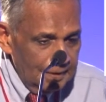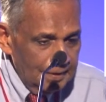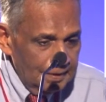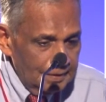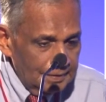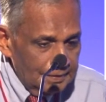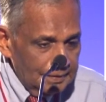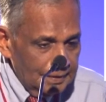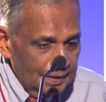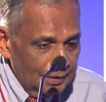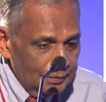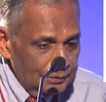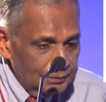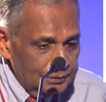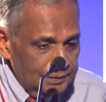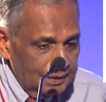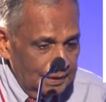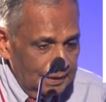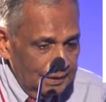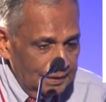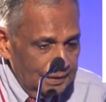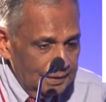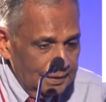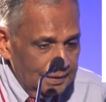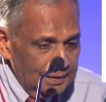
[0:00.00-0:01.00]
Now,
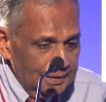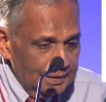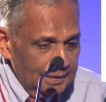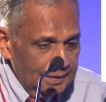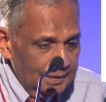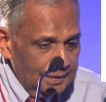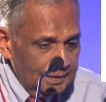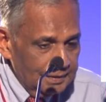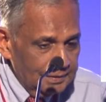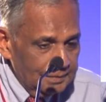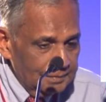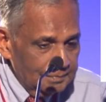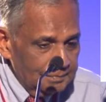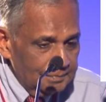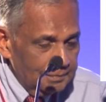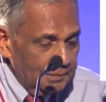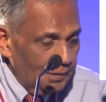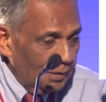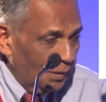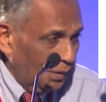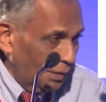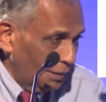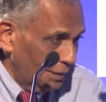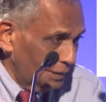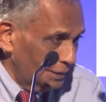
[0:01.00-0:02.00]

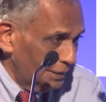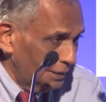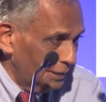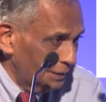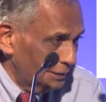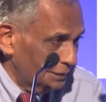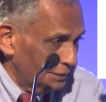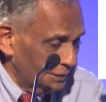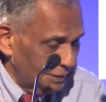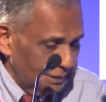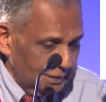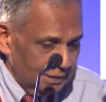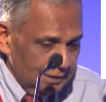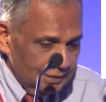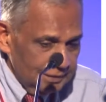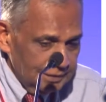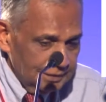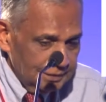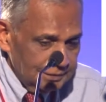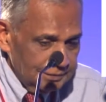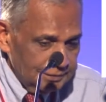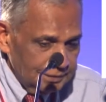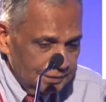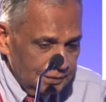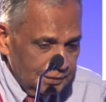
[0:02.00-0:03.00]
all these
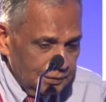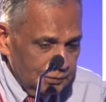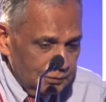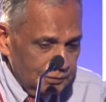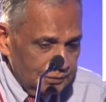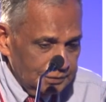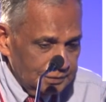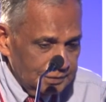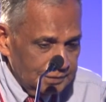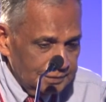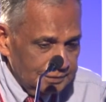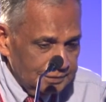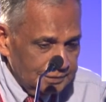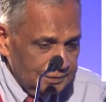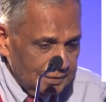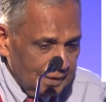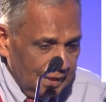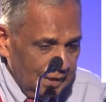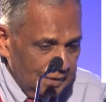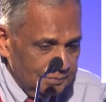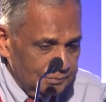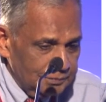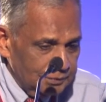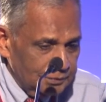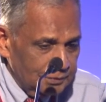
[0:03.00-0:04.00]
institutions,
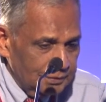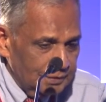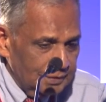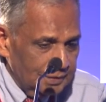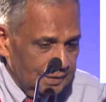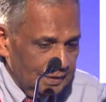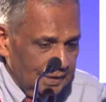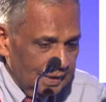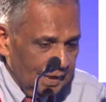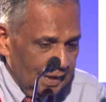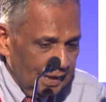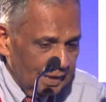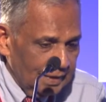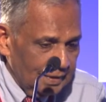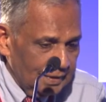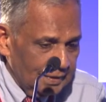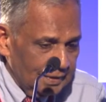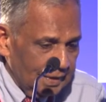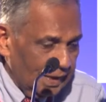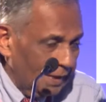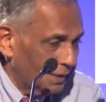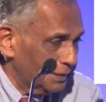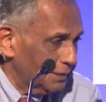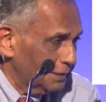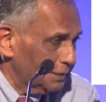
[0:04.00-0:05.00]
I am sure,
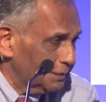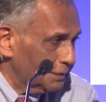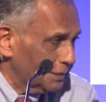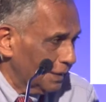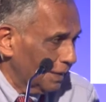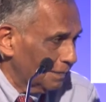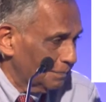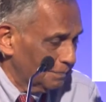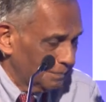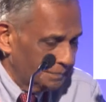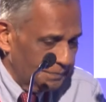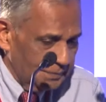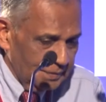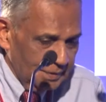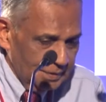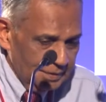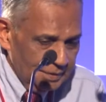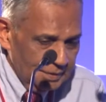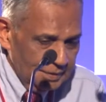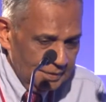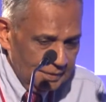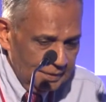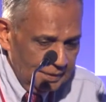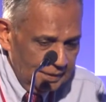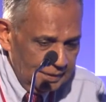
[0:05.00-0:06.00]
are under some
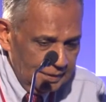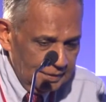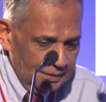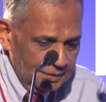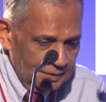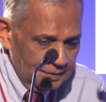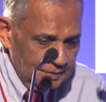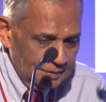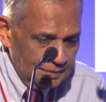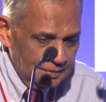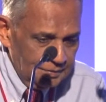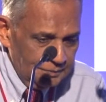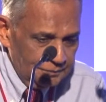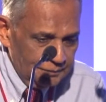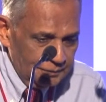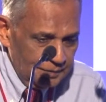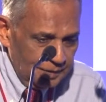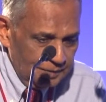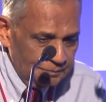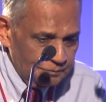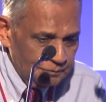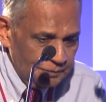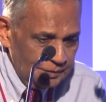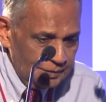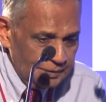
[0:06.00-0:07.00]
legal
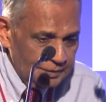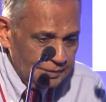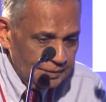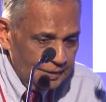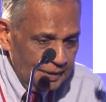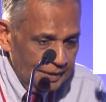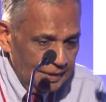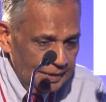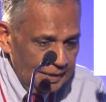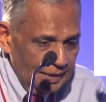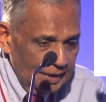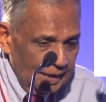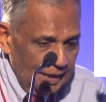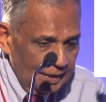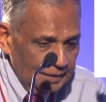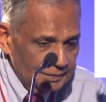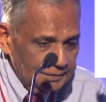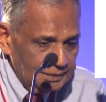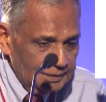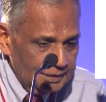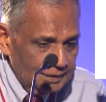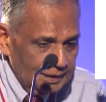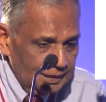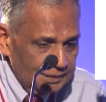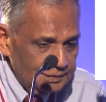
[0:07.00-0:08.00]
framework,
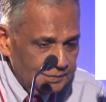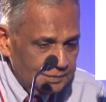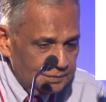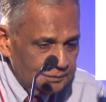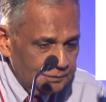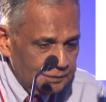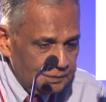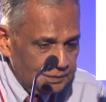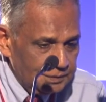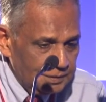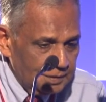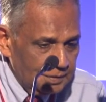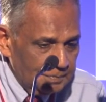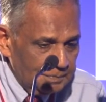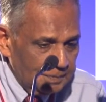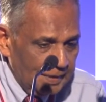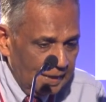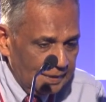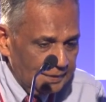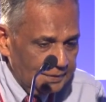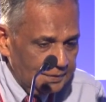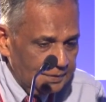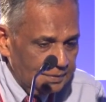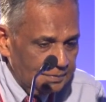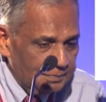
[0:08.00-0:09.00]
and the National Physical
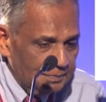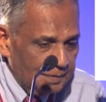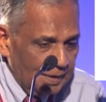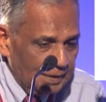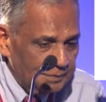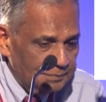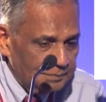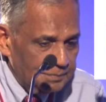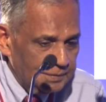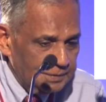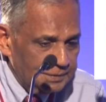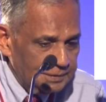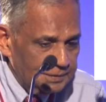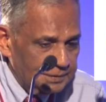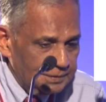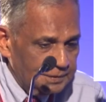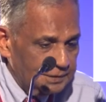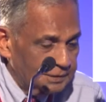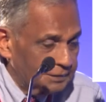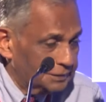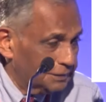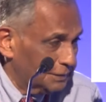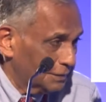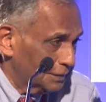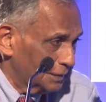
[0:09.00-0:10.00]
Planning Department
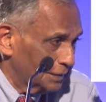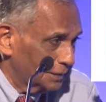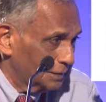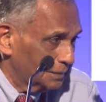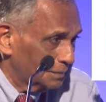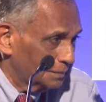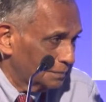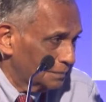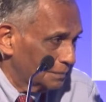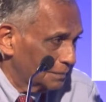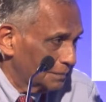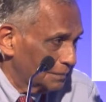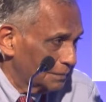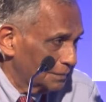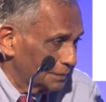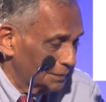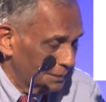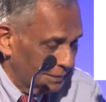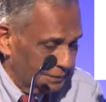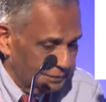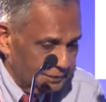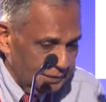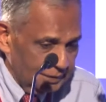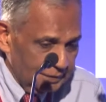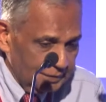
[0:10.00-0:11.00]
is
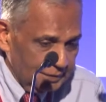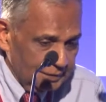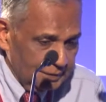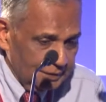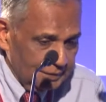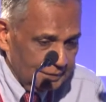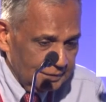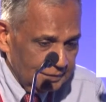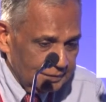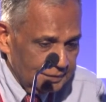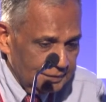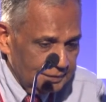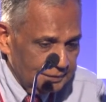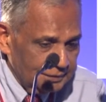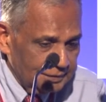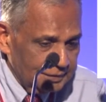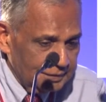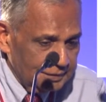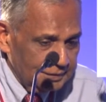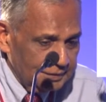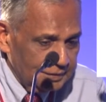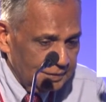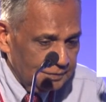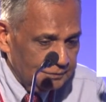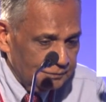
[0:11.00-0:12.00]
generated in
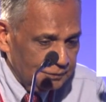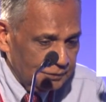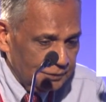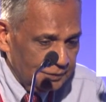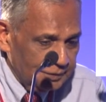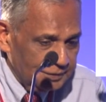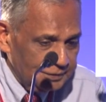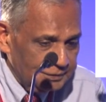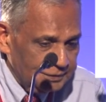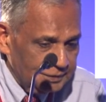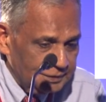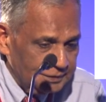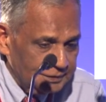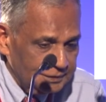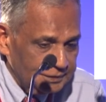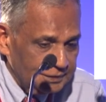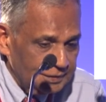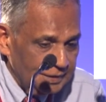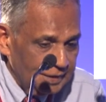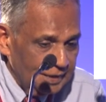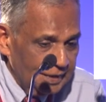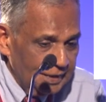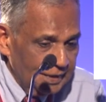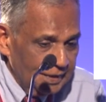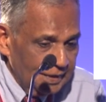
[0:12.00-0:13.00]
1346
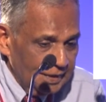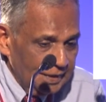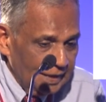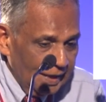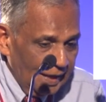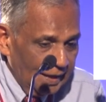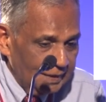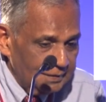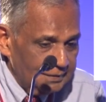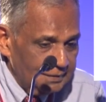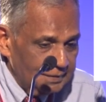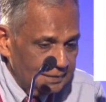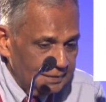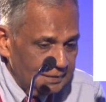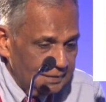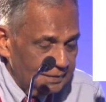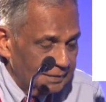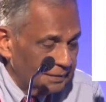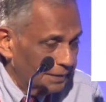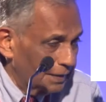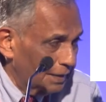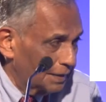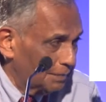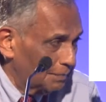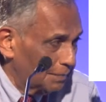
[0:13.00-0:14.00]
and
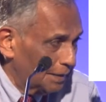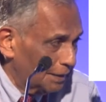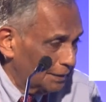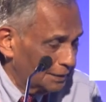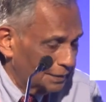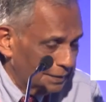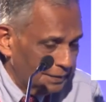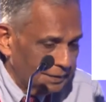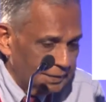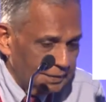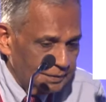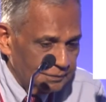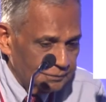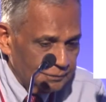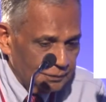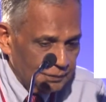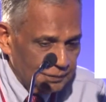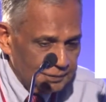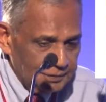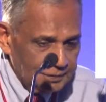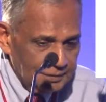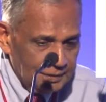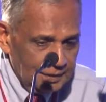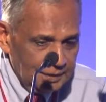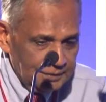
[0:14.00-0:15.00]
amended in
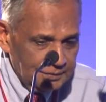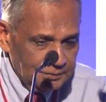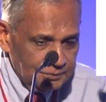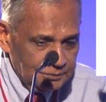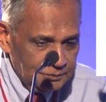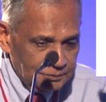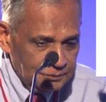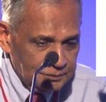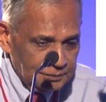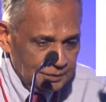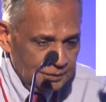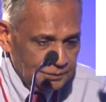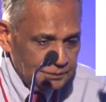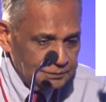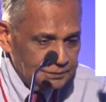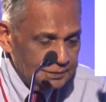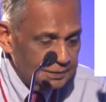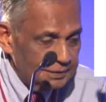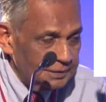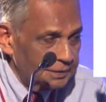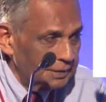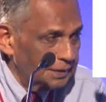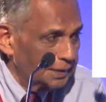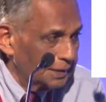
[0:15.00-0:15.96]
49/2000.